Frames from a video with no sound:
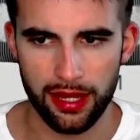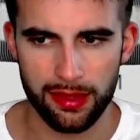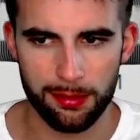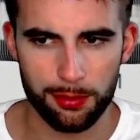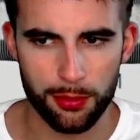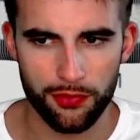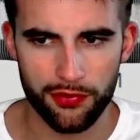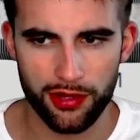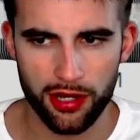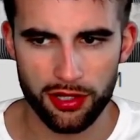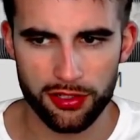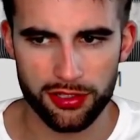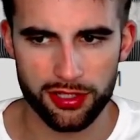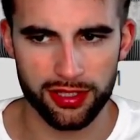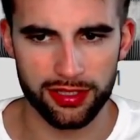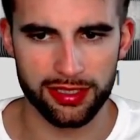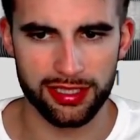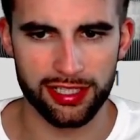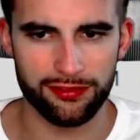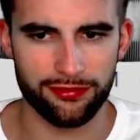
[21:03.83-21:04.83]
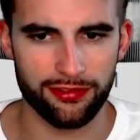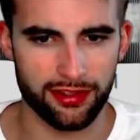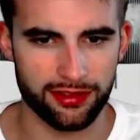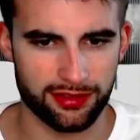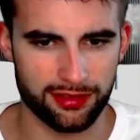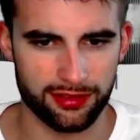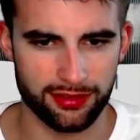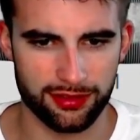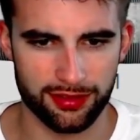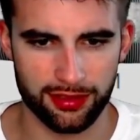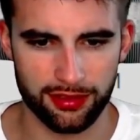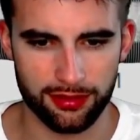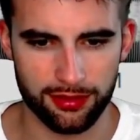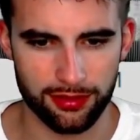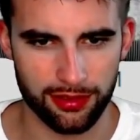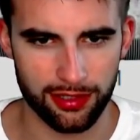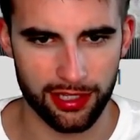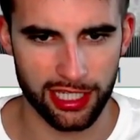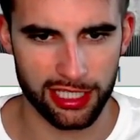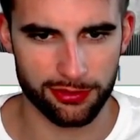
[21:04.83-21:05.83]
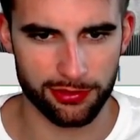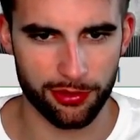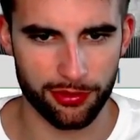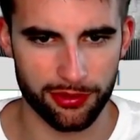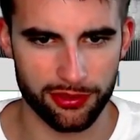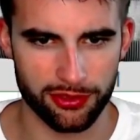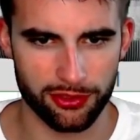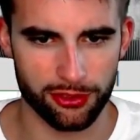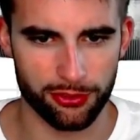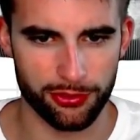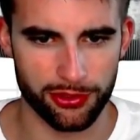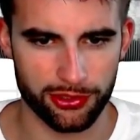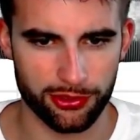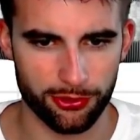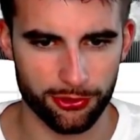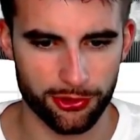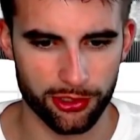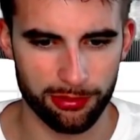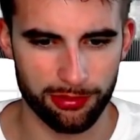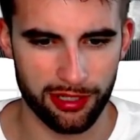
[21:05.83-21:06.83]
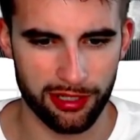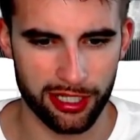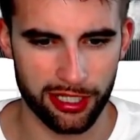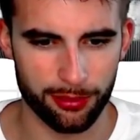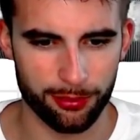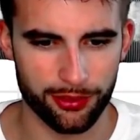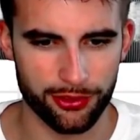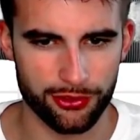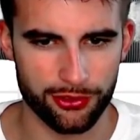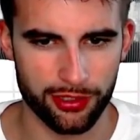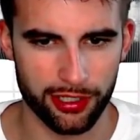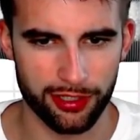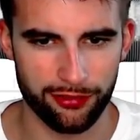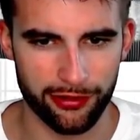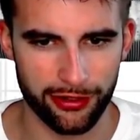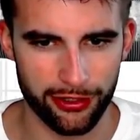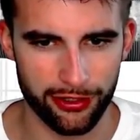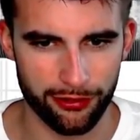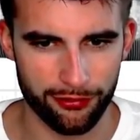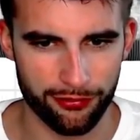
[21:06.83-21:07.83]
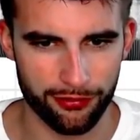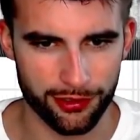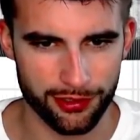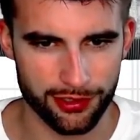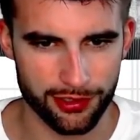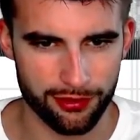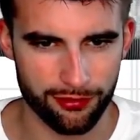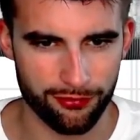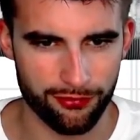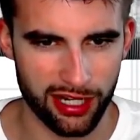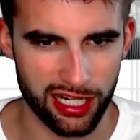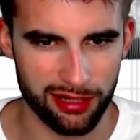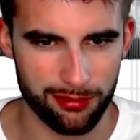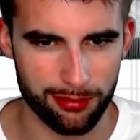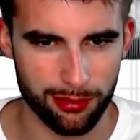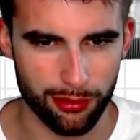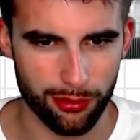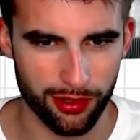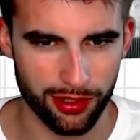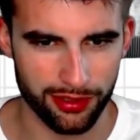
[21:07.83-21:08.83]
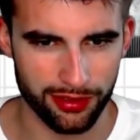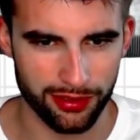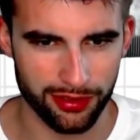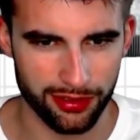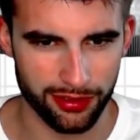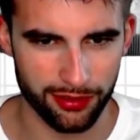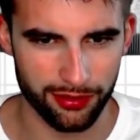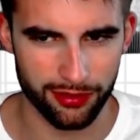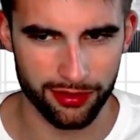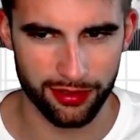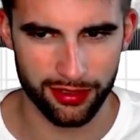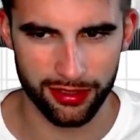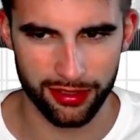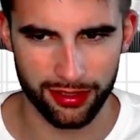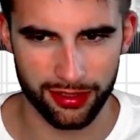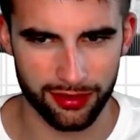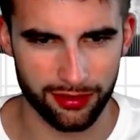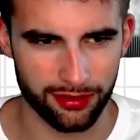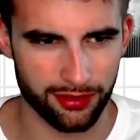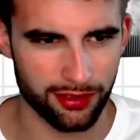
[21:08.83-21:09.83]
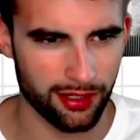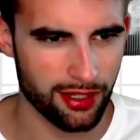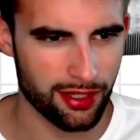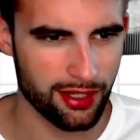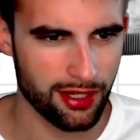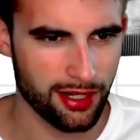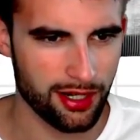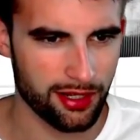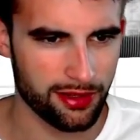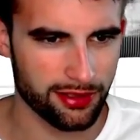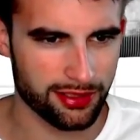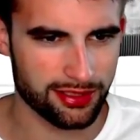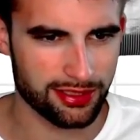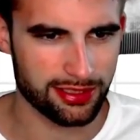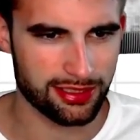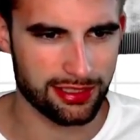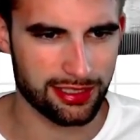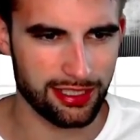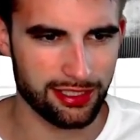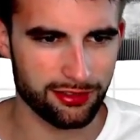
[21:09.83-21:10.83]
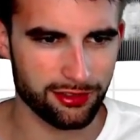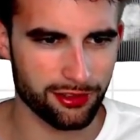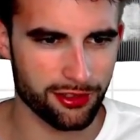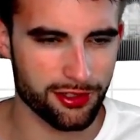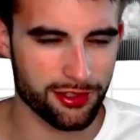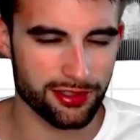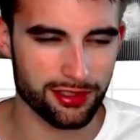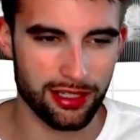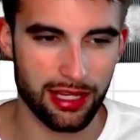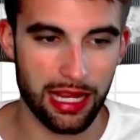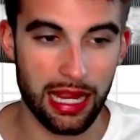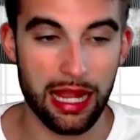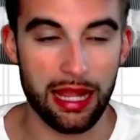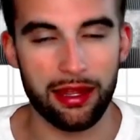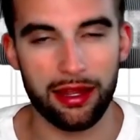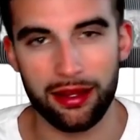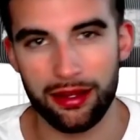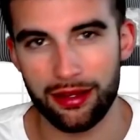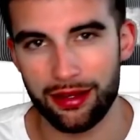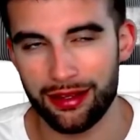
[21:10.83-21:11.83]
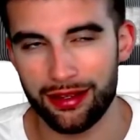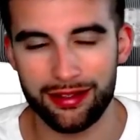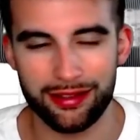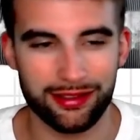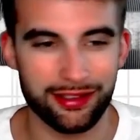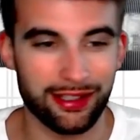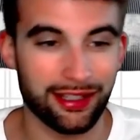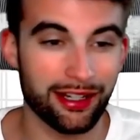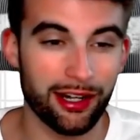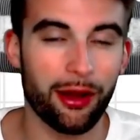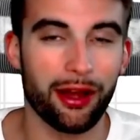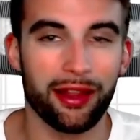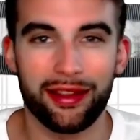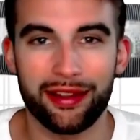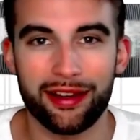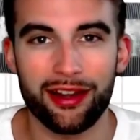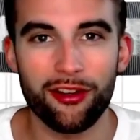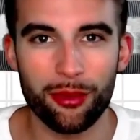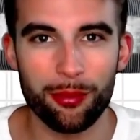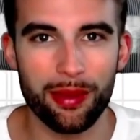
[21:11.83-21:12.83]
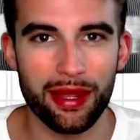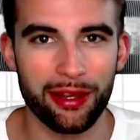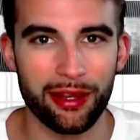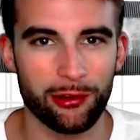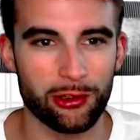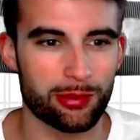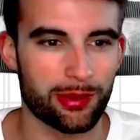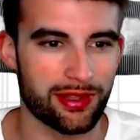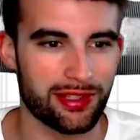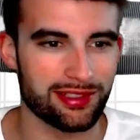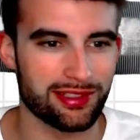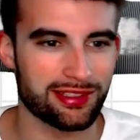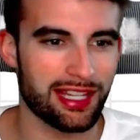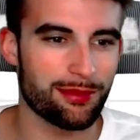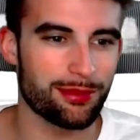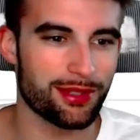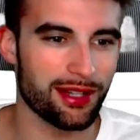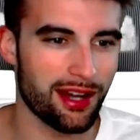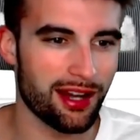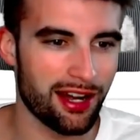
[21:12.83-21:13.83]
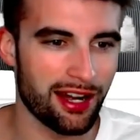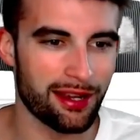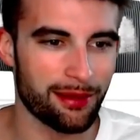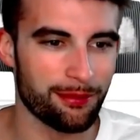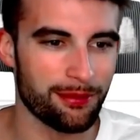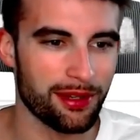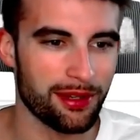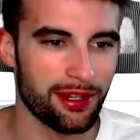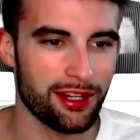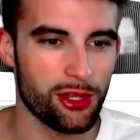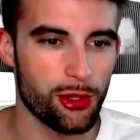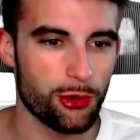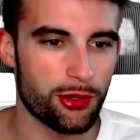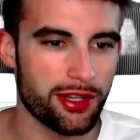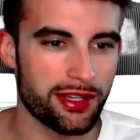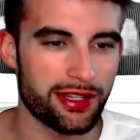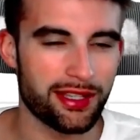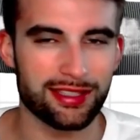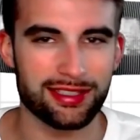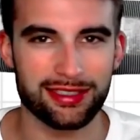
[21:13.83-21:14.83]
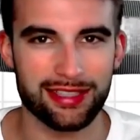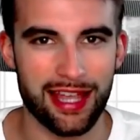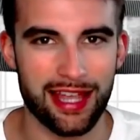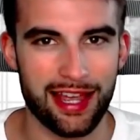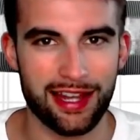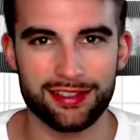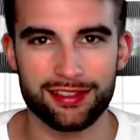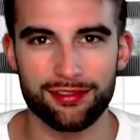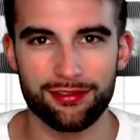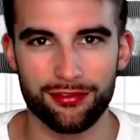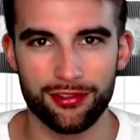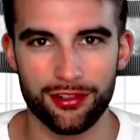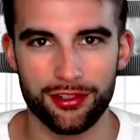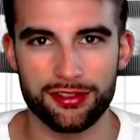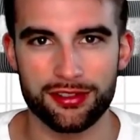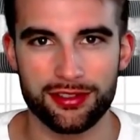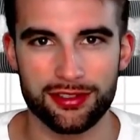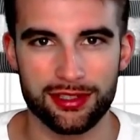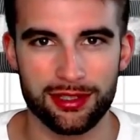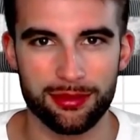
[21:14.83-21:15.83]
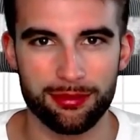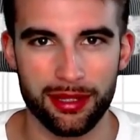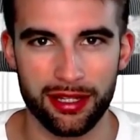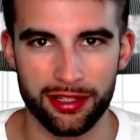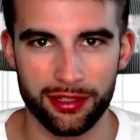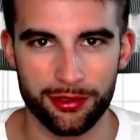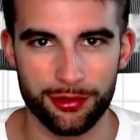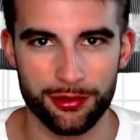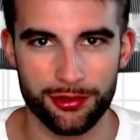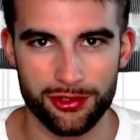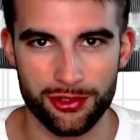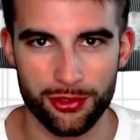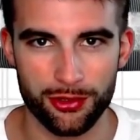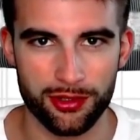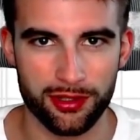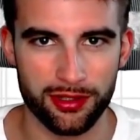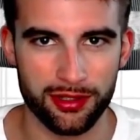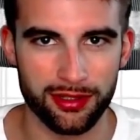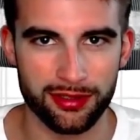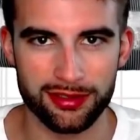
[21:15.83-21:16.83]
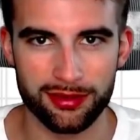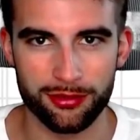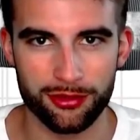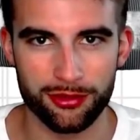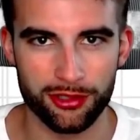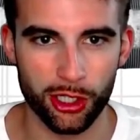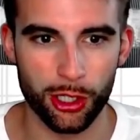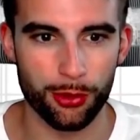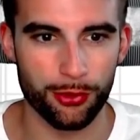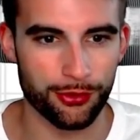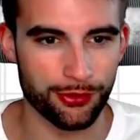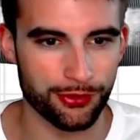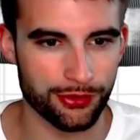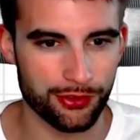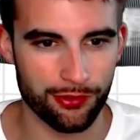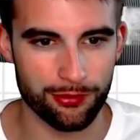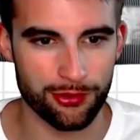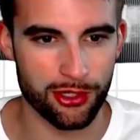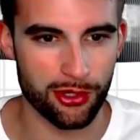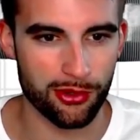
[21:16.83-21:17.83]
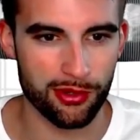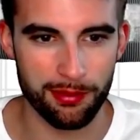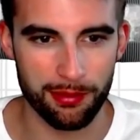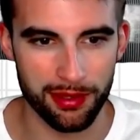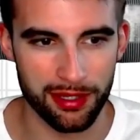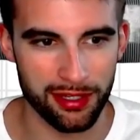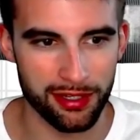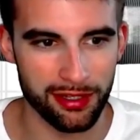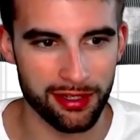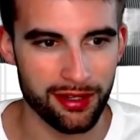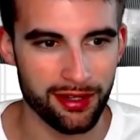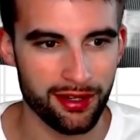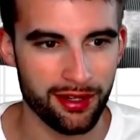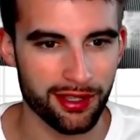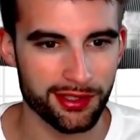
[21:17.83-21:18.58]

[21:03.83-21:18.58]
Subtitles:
then moving on to the defenses, as we always do, we scroll to the bottom and try to find our first viable one here. And the Steelers, I know I like all the Bengals, but at the same time, you can get sacks versus the Bengals. You can get some turnovers from Joey B.